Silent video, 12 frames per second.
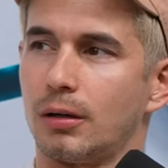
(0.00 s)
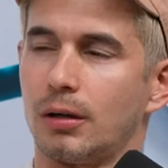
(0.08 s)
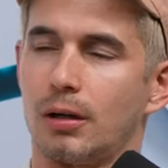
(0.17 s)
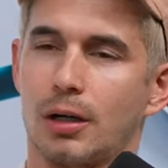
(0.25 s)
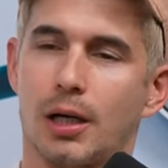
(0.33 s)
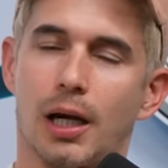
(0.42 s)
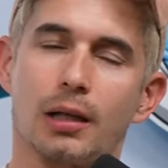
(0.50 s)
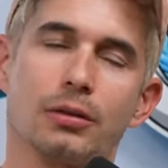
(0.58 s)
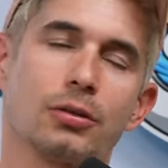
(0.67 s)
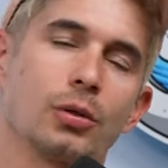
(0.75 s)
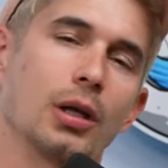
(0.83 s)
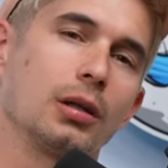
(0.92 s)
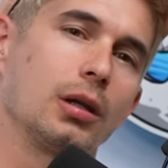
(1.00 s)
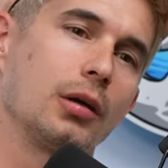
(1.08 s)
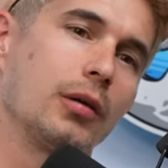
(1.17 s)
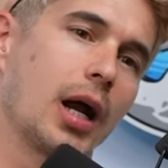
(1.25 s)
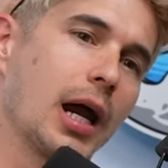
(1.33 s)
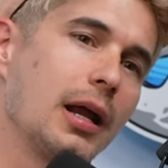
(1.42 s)
Oh god, dude, I love.
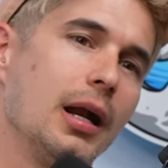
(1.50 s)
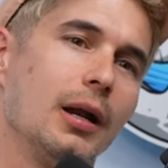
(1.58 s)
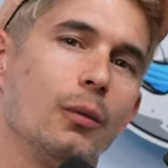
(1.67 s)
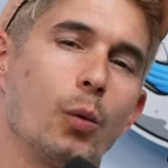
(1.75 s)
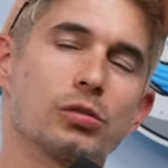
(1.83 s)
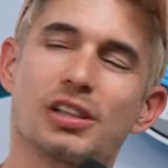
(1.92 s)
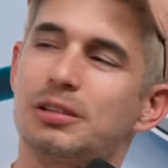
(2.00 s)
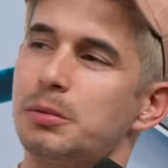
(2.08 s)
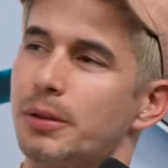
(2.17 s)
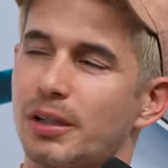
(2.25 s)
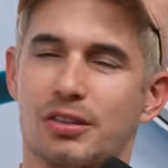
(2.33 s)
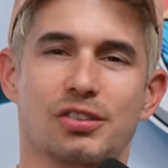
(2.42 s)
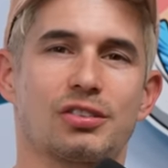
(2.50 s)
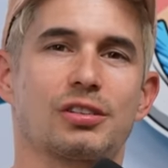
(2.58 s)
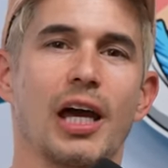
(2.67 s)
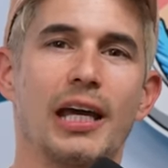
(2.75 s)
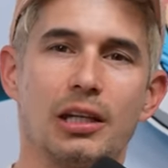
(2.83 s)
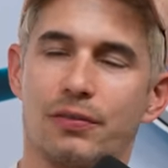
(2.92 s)
I, when was the last time you got
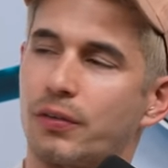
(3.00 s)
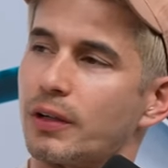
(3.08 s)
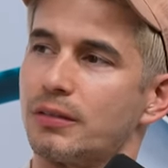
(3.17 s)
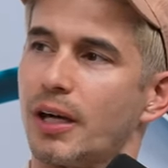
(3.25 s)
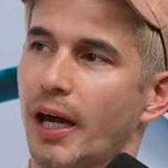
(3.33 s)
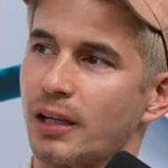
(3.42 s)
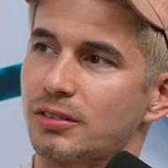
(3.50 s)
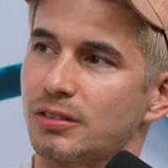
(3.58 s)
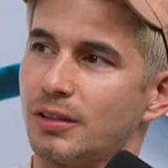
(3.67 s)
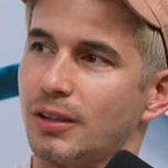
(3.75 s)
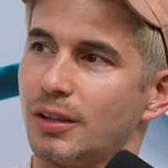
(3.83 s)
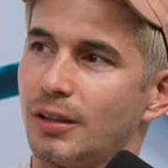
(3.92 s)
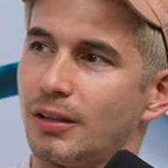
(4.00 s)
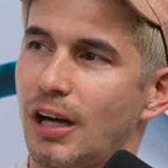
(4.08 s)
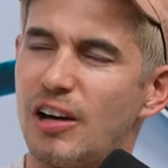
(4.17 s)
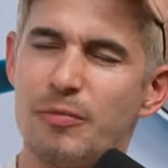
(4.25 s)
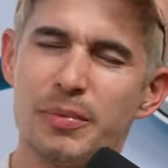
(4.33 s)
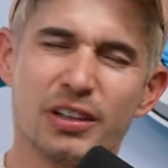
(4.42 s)
excited for a text? I
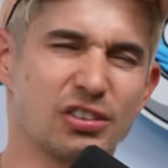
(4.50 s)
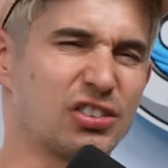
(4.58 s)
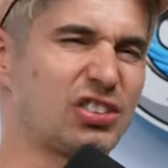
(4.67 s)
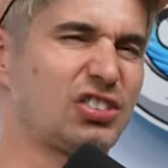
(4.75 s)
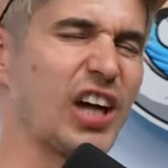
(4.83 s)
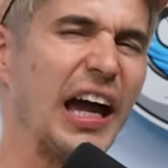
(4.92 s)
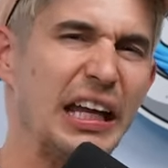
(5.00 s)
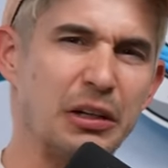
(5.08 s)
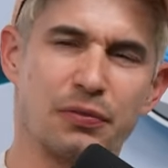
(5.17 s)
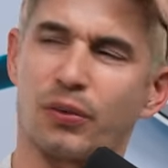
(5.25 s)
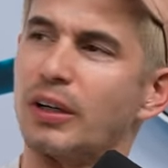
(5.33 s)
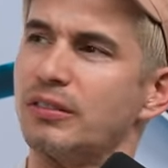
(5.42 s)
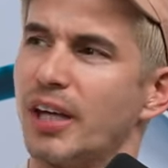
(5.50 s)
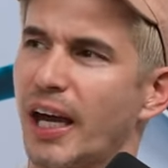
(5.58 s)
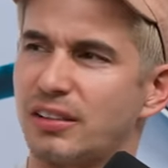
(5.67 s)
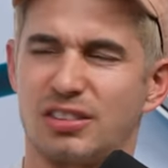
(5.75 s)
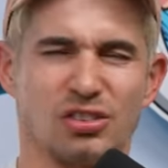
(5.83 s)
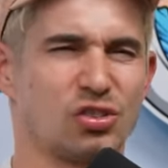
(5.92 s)
haven't been excited for a
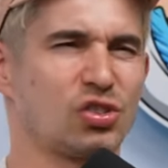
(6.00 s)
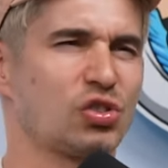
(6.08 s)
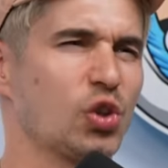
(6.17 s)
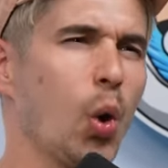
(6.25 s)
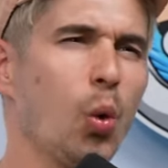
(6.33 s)
text in so